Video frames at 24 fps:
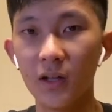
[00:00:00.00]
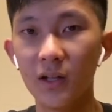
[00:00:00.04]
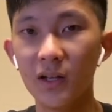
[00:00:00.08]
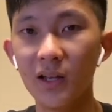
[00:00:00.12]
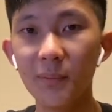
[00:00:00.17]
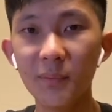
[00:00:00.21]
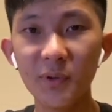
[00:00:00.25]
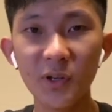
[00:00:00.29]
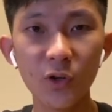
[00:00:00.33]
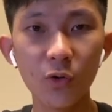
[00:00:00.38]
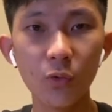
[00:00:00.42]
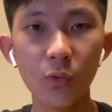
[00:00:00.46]
Let
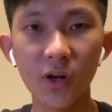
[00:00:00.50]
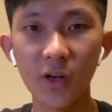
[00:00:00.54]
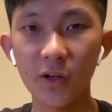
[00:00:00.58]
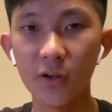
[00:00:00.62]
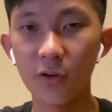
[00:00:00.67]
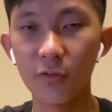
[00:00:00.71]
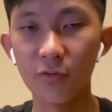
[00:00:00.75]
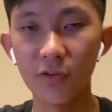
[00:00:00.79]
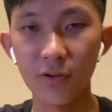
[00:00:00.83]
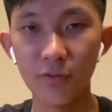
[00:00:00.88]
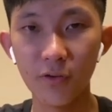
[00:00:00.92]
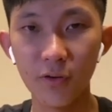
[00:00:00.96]
me know what are your
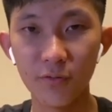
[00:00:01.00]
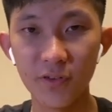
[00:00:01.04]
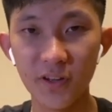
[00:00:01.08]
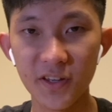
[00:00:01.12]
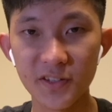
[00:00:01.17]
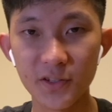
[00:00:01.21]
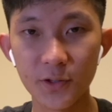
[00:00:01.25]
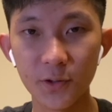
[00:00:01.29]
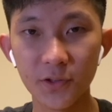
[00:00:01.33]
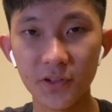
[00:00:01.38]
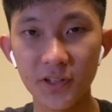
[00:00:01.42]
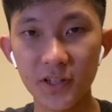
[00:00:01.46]
favorite VS
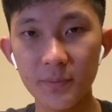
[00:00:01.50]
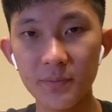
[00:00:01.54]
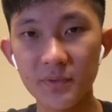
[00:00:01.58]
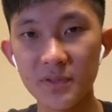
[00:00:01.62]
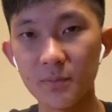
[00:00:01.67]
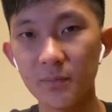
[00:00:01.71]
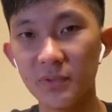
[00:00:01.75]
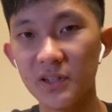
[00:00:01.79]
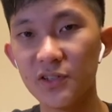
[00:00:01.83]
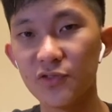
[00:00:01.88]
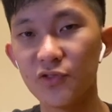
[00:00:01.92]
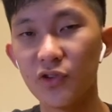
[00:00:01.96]
Code themes.
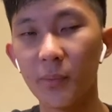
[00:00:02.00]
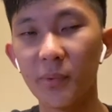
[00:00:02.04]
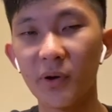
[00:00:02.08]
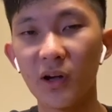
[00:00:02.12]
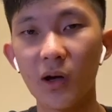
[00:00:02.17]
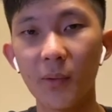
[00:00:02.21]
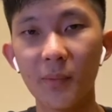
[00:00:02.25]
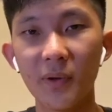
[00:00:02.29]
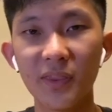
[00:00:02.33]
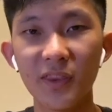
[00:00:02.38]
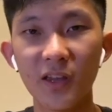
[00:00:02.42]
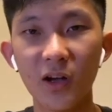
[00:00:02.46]
Please drop a
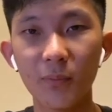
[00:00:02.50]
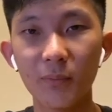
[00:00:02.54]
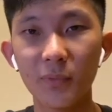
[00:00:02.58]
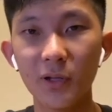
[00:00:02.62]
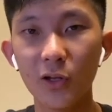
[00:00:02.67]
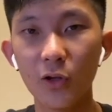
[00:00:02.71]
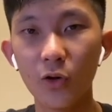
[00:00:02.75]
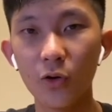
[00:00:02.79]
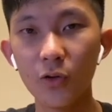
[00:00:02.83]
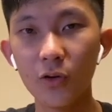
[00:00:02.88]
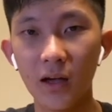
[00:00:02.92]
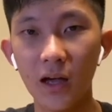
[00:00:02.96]
comment down
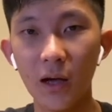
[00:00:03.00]
below.